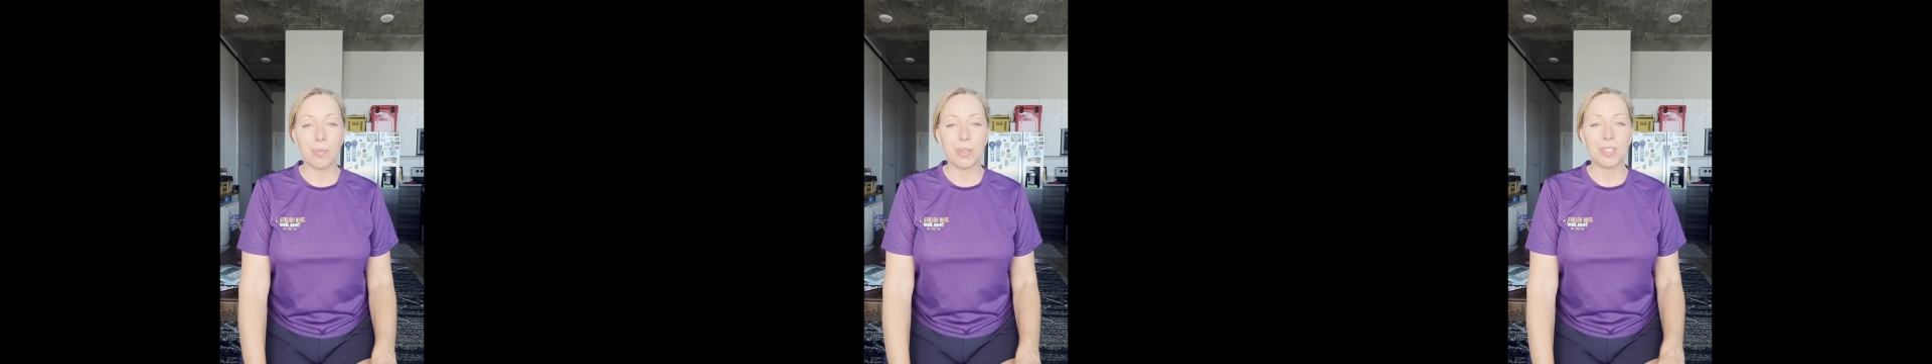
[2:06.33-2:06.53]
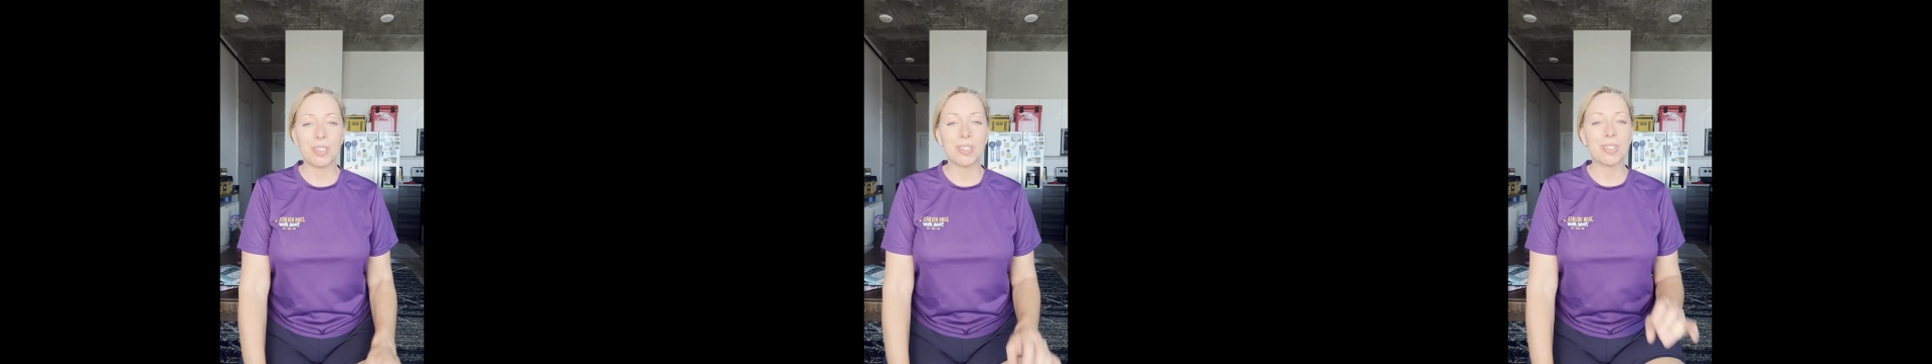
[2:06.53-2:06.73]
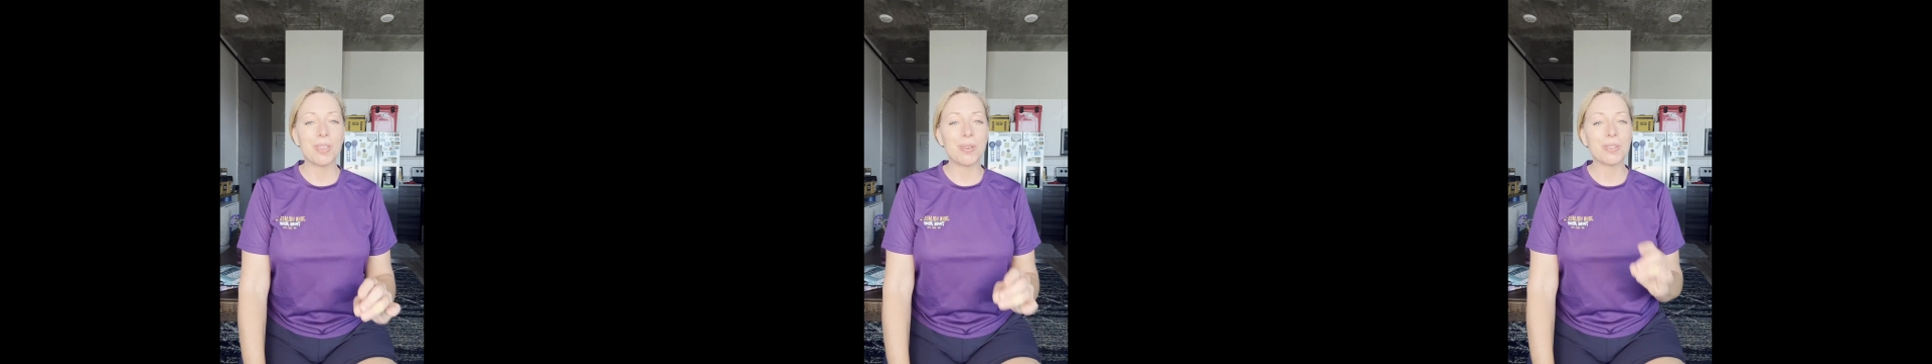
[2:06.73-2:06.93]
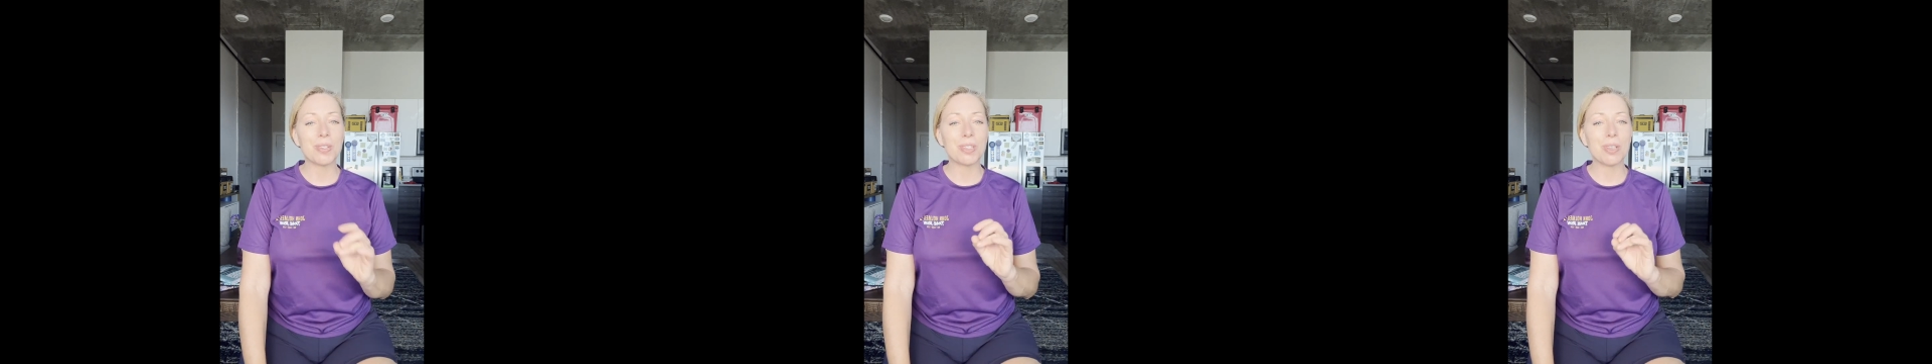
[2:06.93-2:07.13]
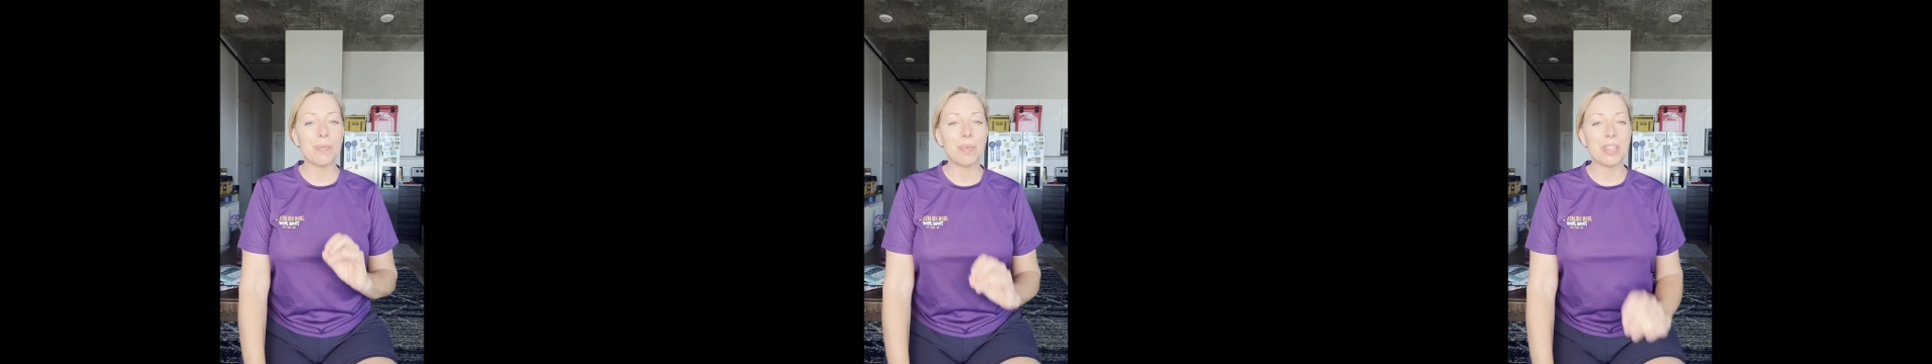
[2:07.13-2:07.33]
But just those are
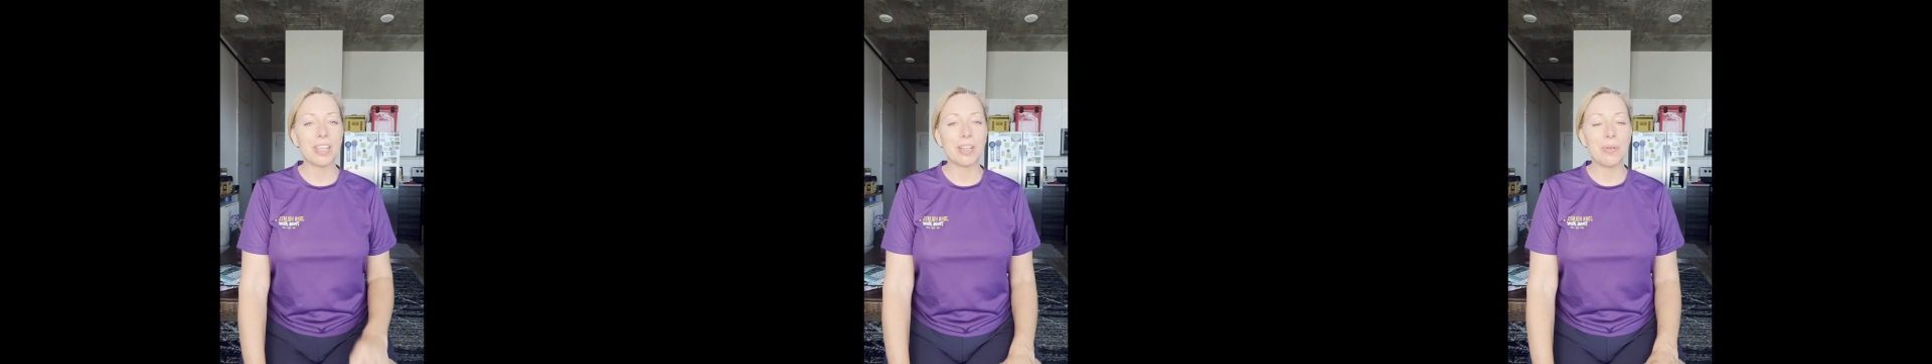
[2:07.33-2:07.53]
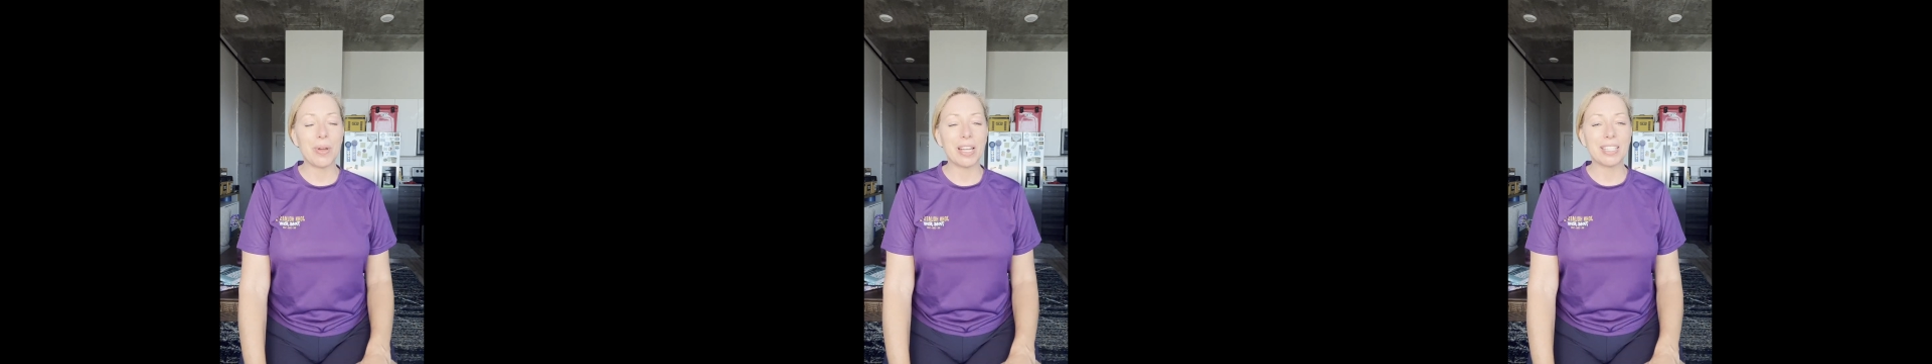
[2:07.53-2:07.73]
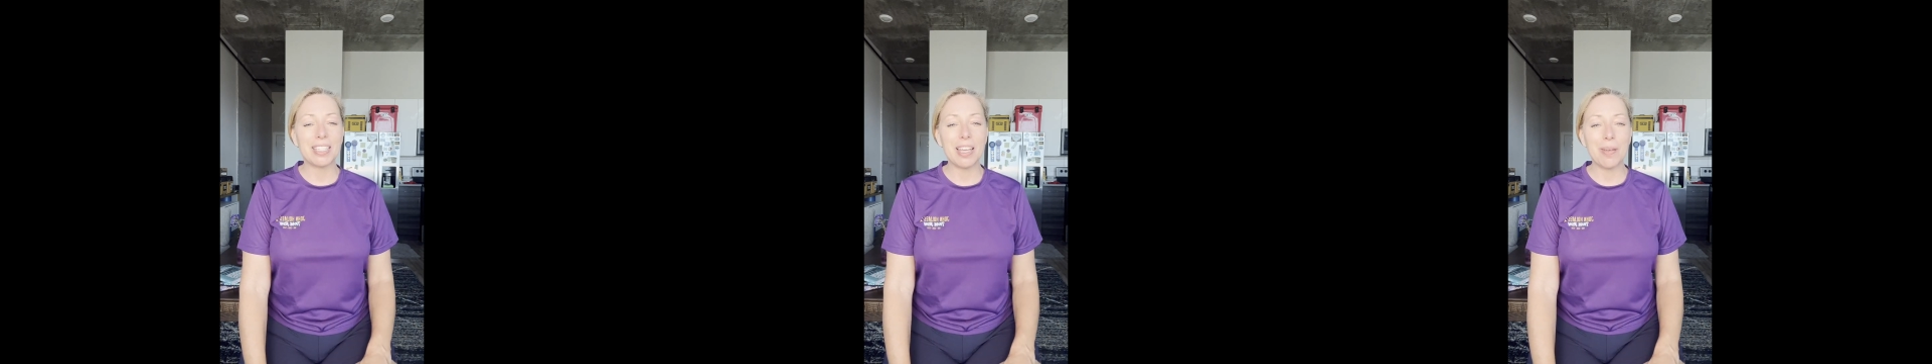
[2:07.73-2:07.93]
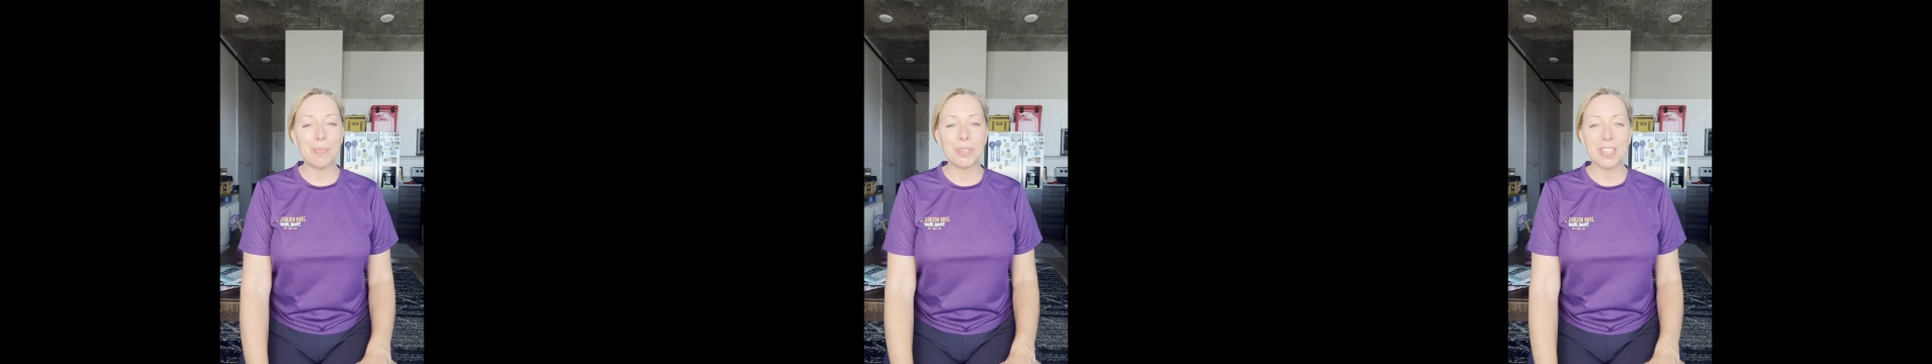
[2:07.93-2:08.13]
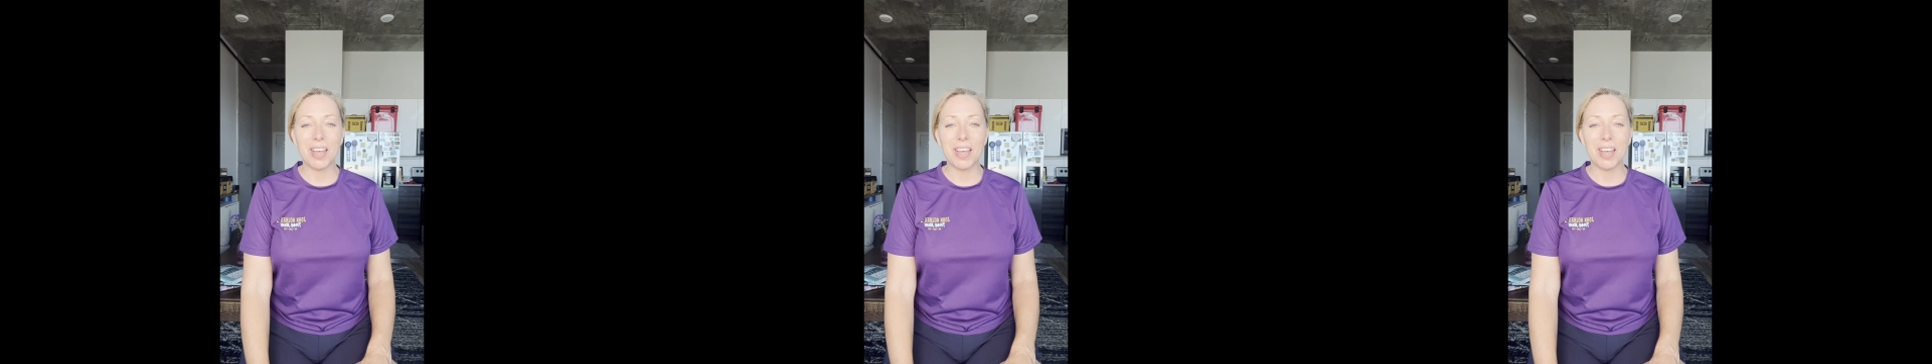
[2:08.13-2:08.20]
some of the quick tips